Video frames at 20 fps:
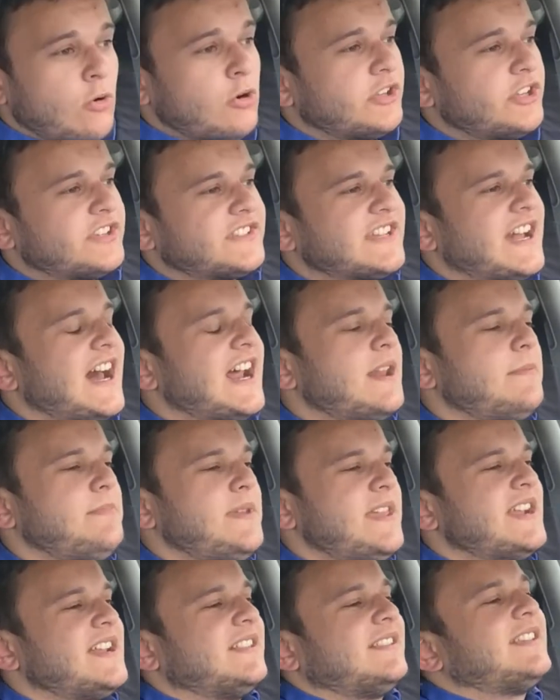Or there's got to
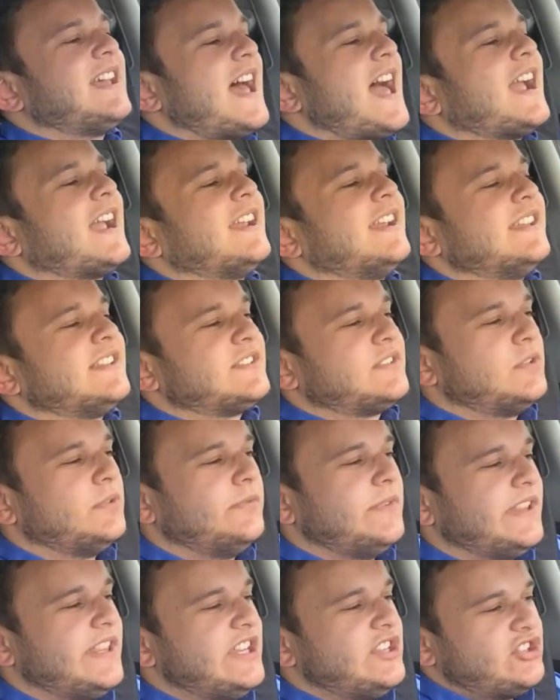be an antagonist
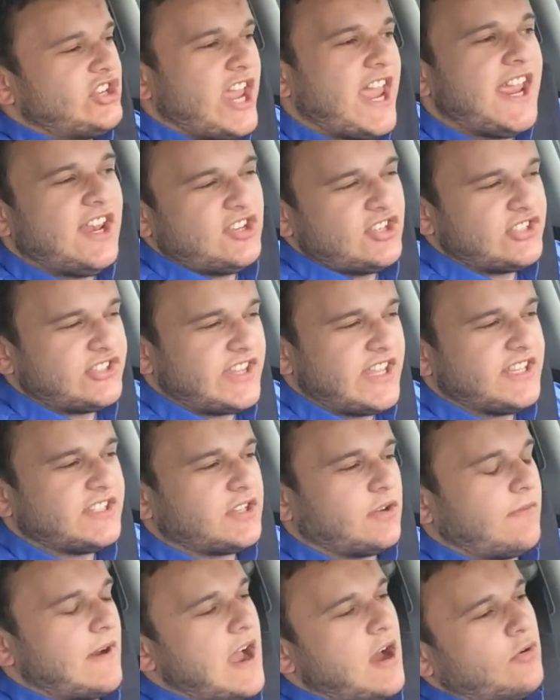who really changes
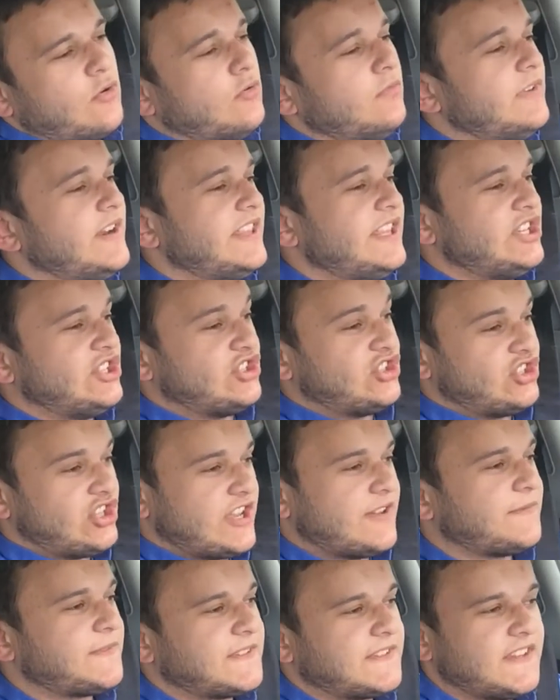things around, who really
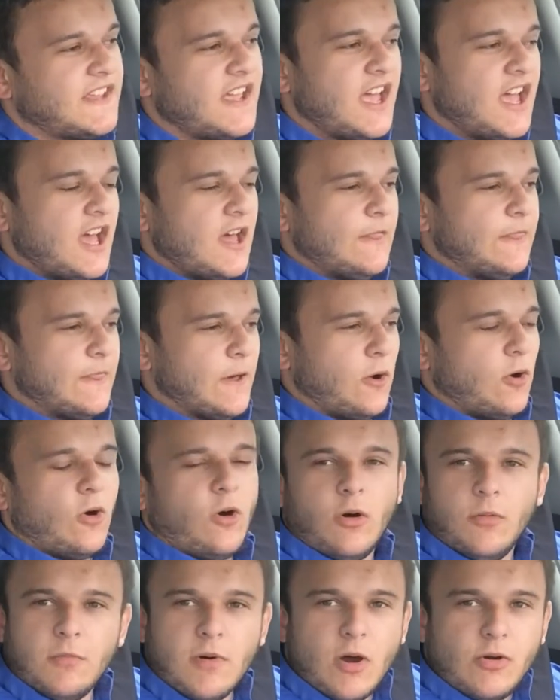shifts the
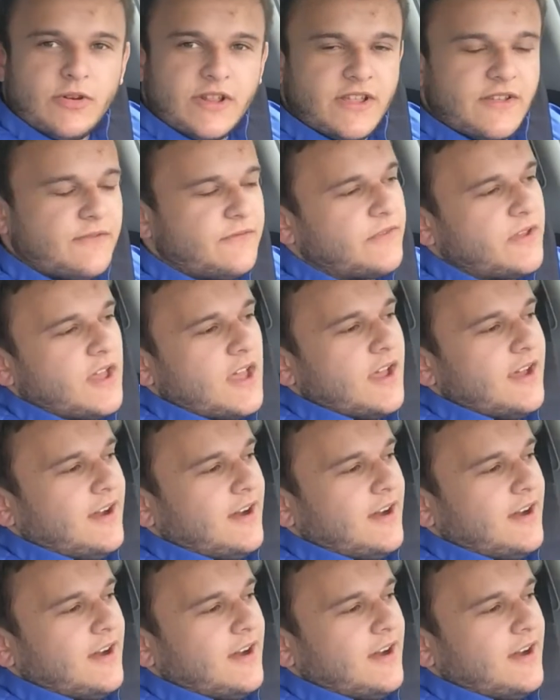whole motive